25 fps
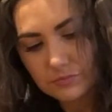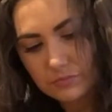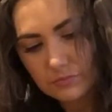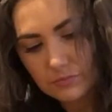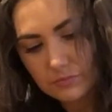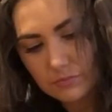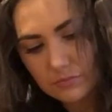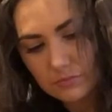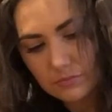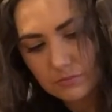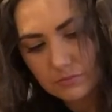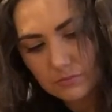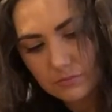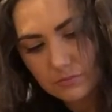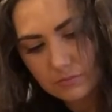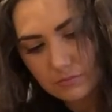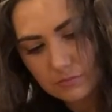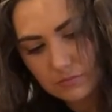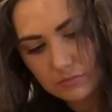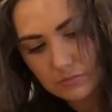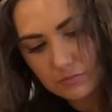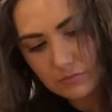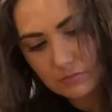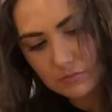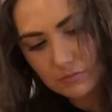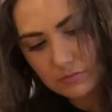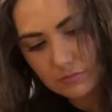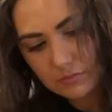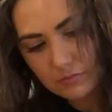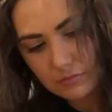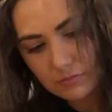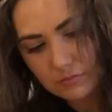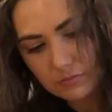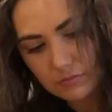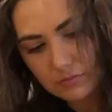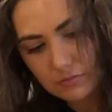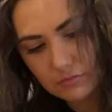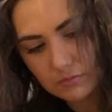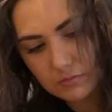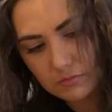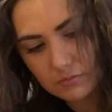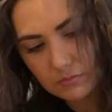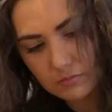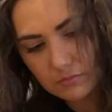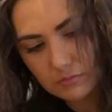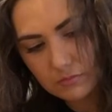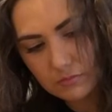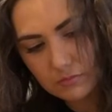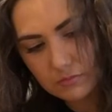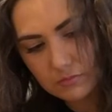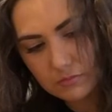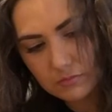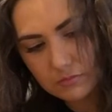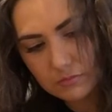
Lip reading: No words are spoken by the person on screen.